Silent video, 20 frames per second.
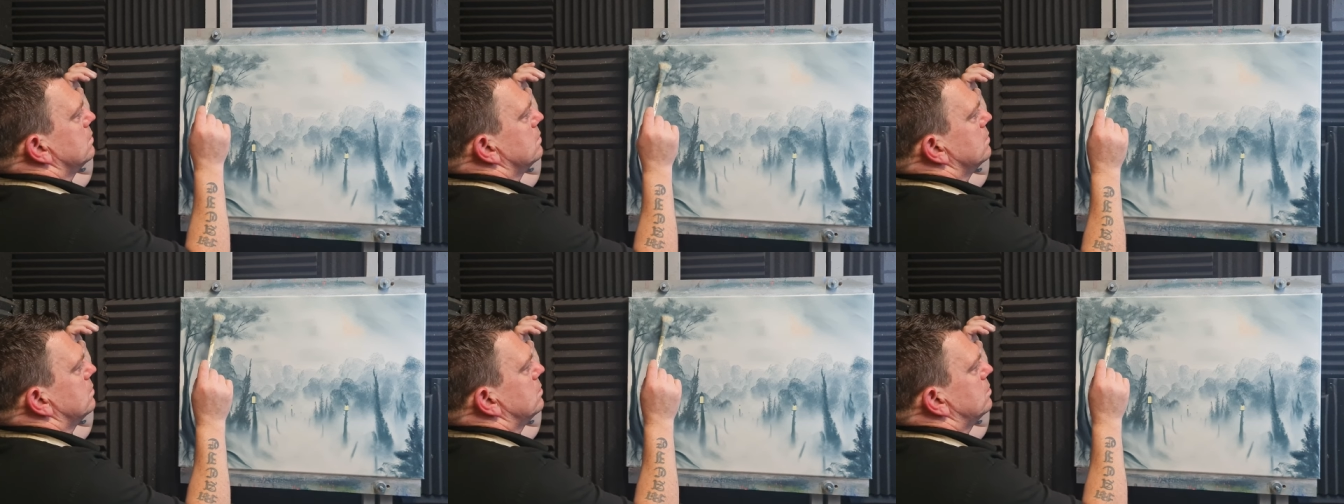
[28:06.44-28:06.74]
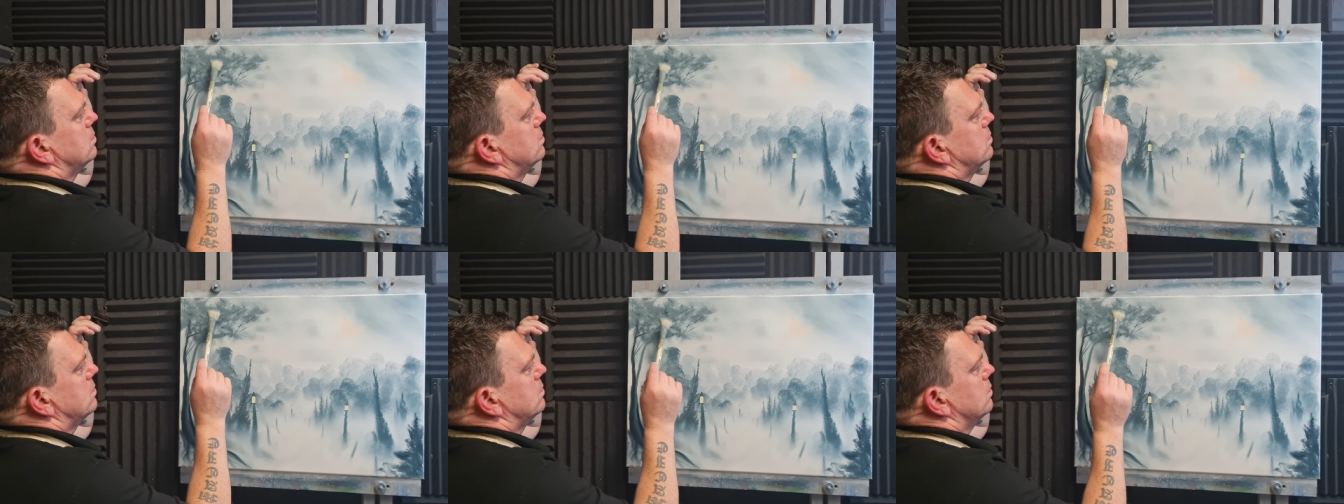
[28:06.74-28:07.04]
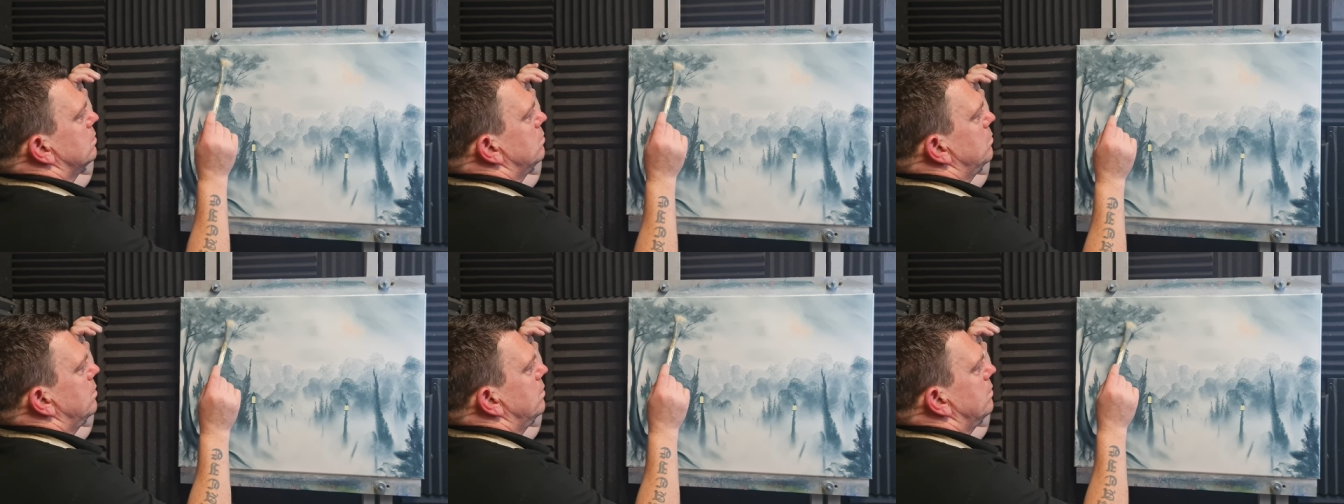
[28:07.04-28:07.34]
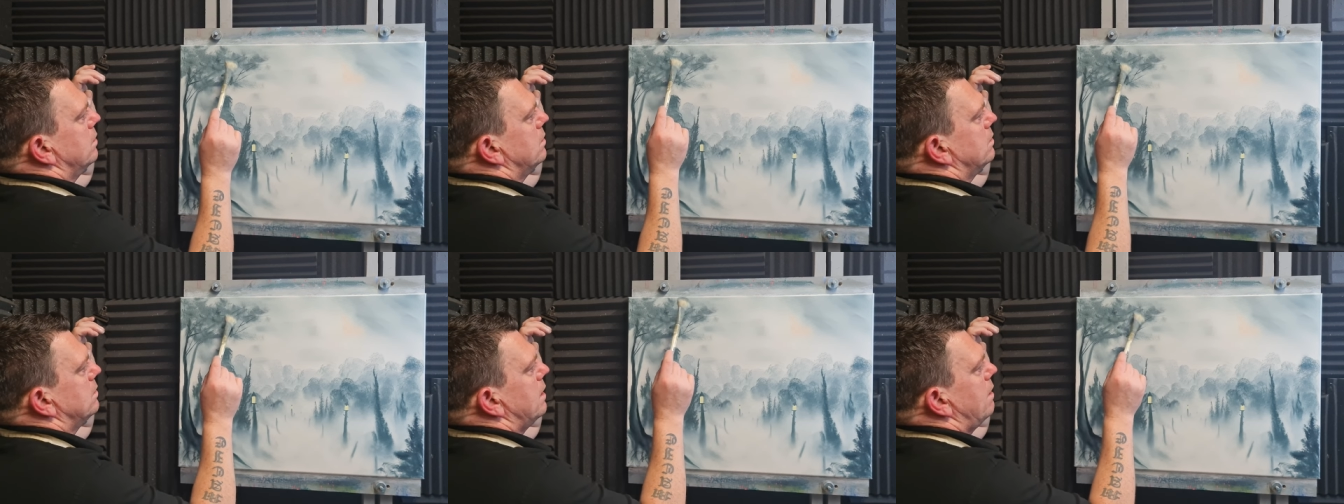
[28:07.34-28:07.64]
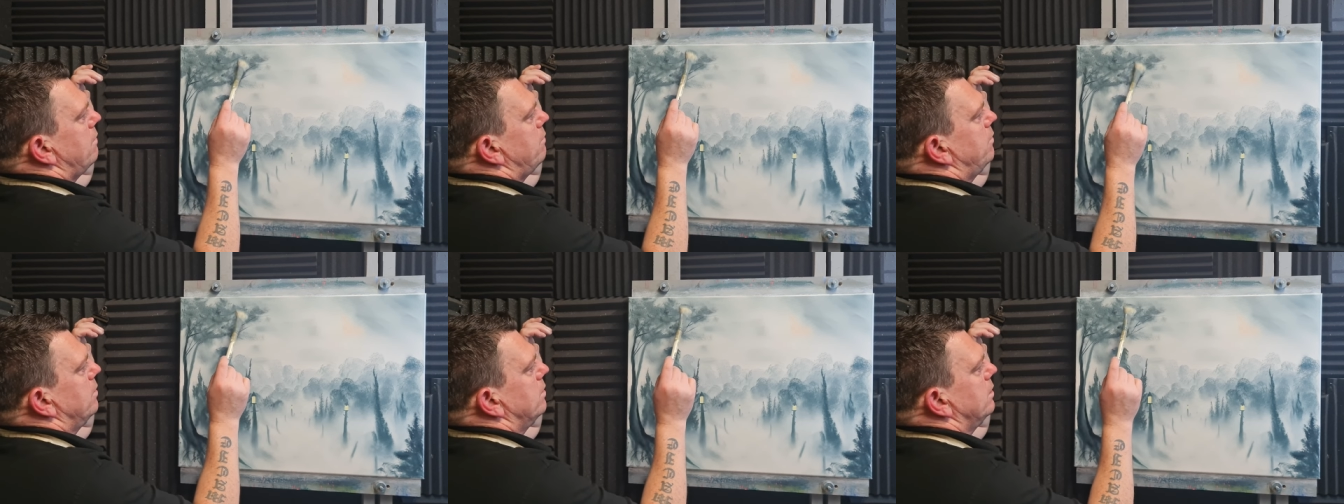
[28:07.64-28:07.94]
some of the
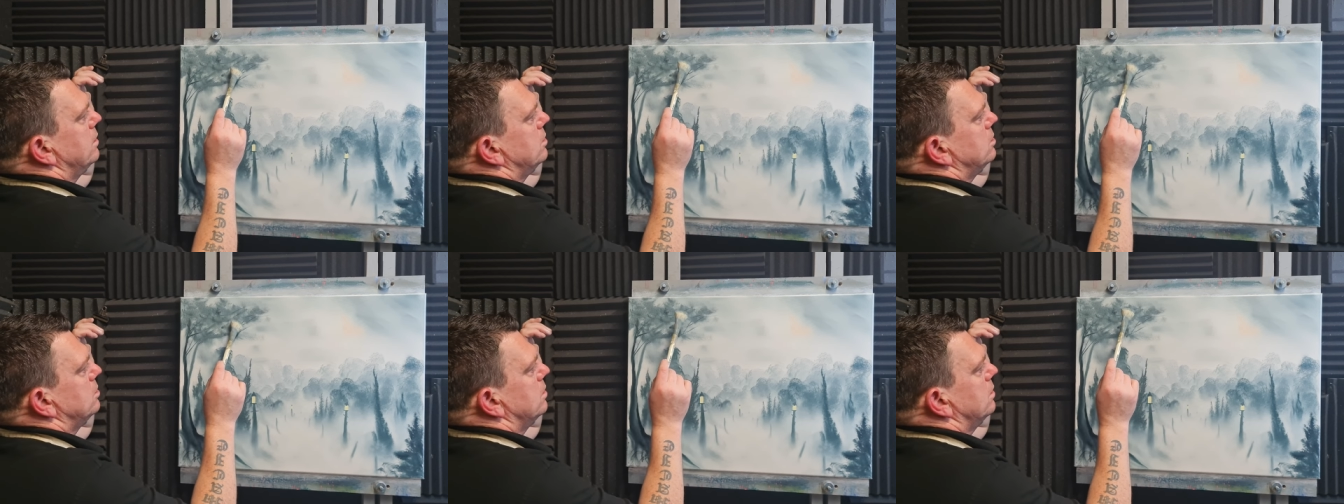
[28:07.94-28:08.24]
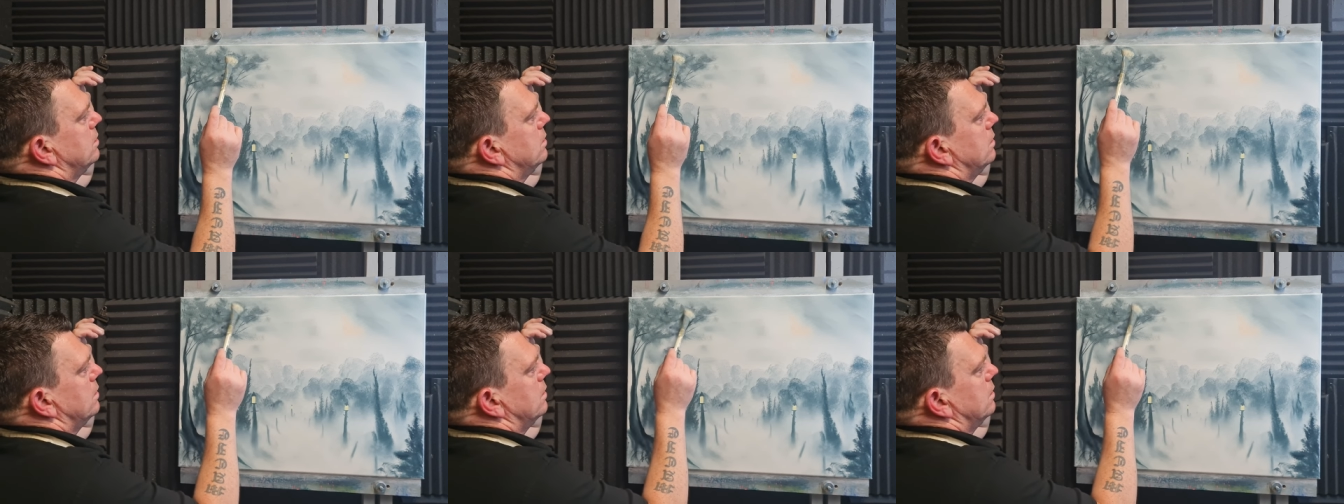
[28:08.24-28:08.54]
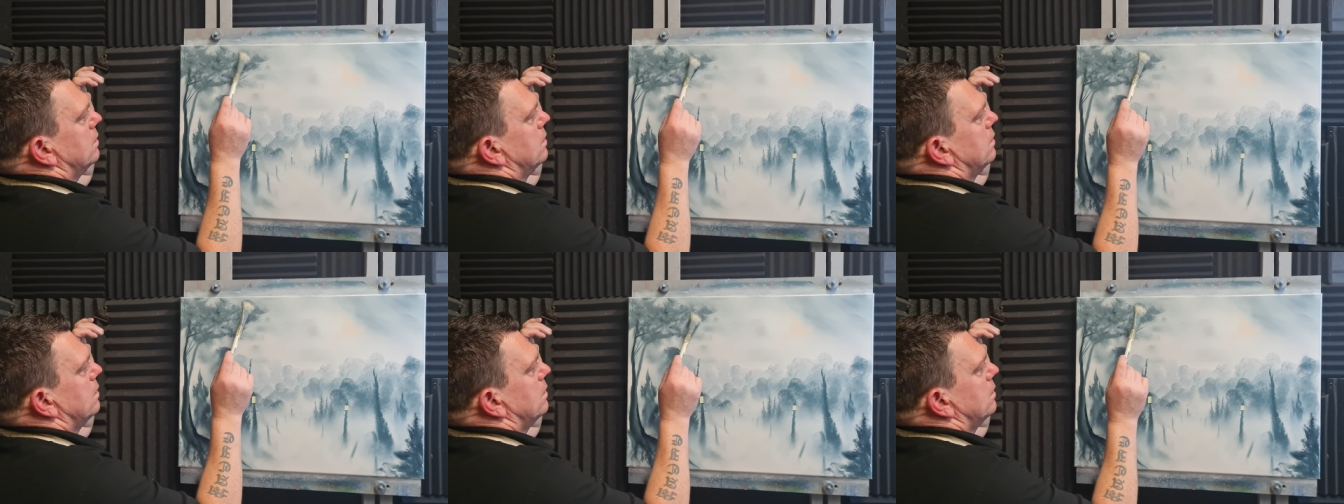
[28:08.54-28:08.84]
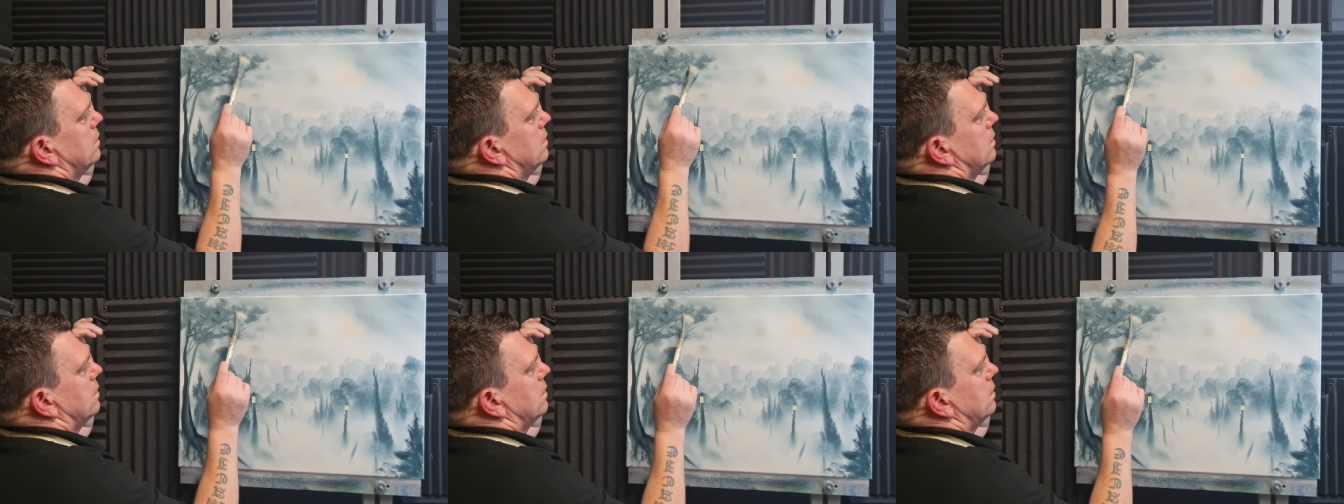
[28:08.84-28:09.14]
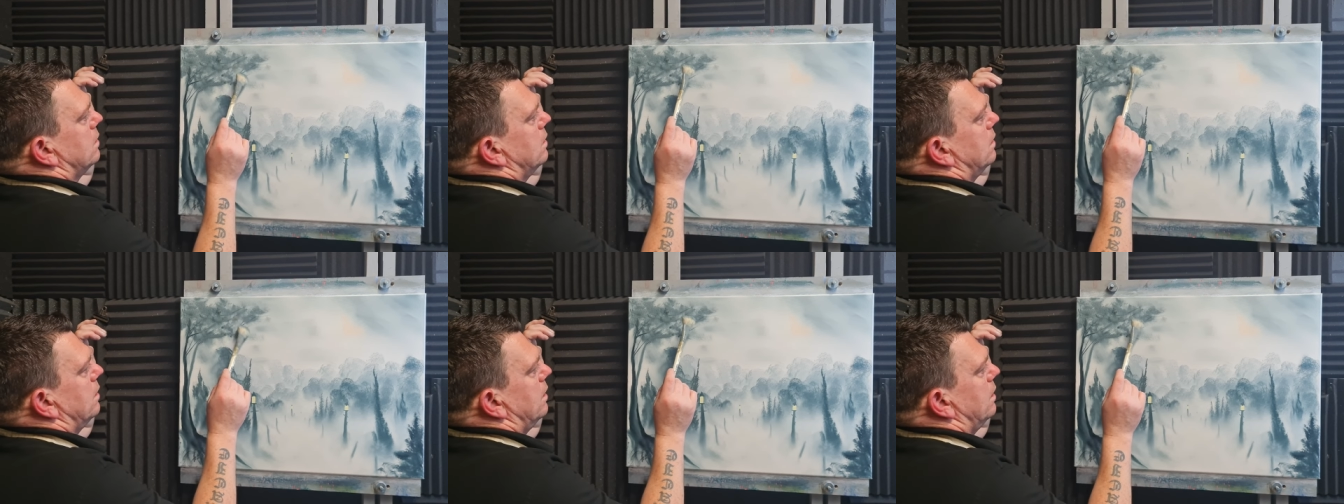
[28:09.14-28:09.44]
definition,
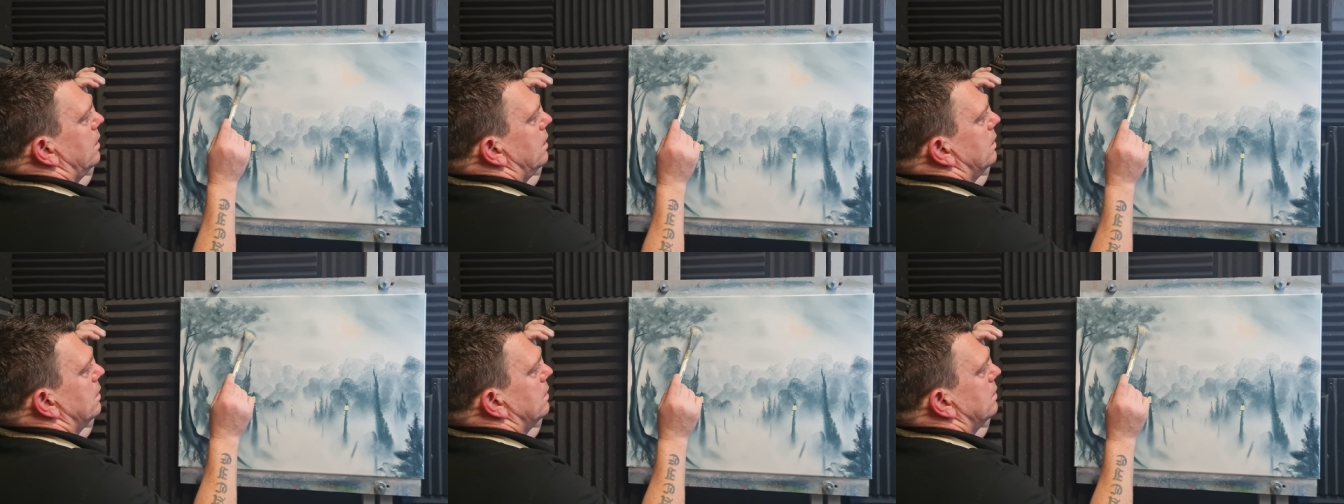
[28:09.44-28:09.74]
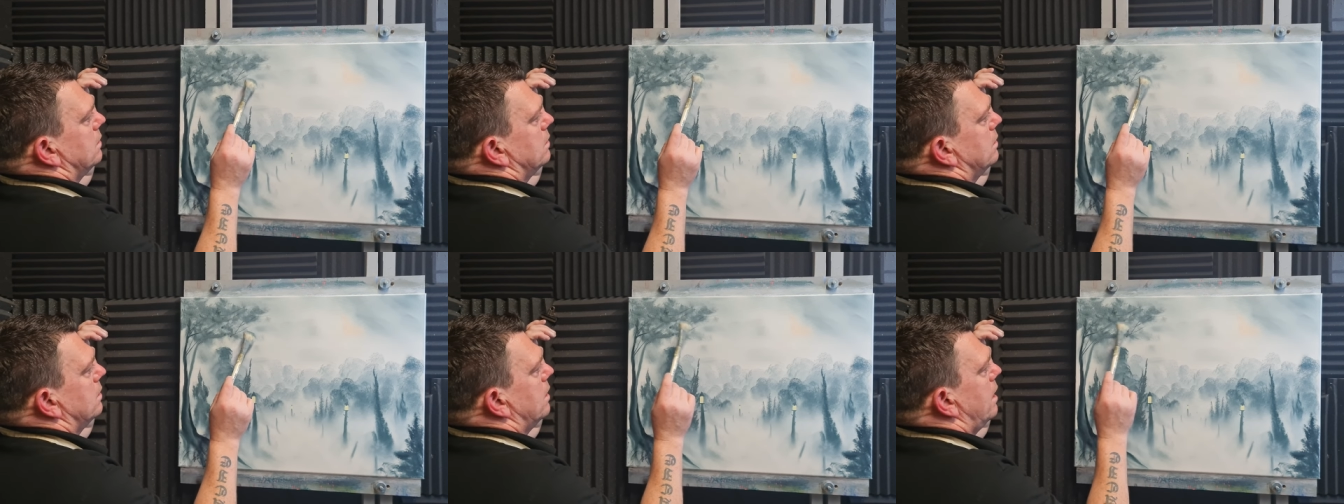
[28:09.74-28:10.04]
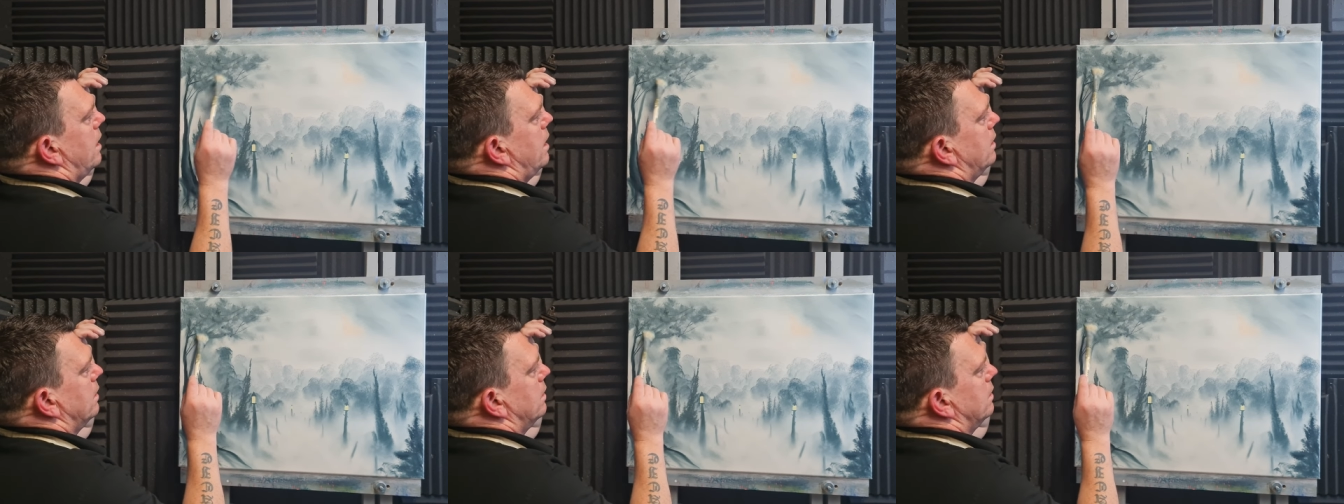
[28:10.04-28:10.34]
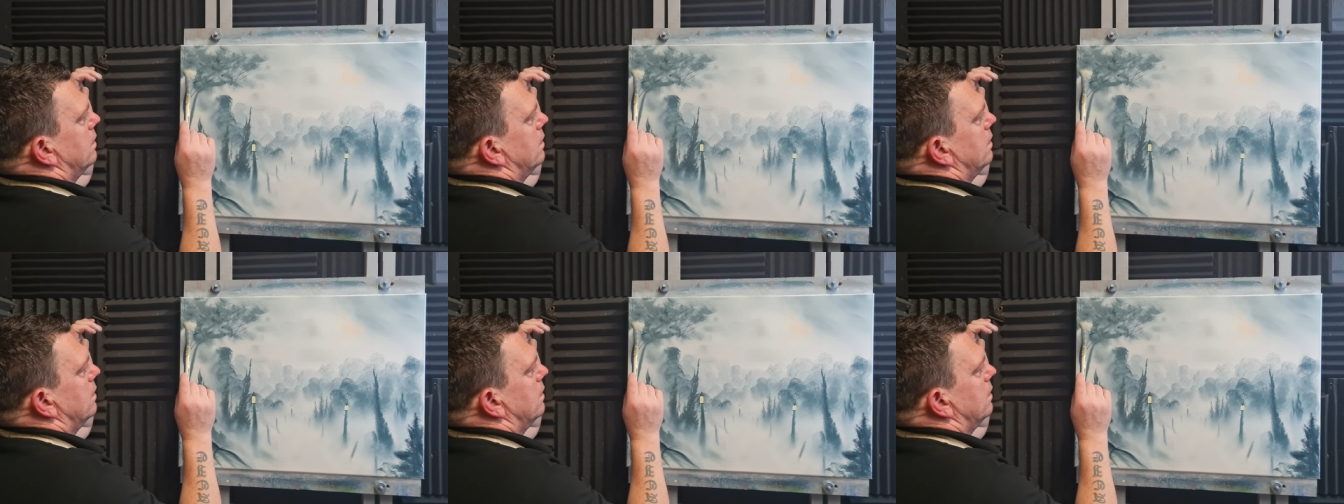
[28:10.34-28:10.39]
like that,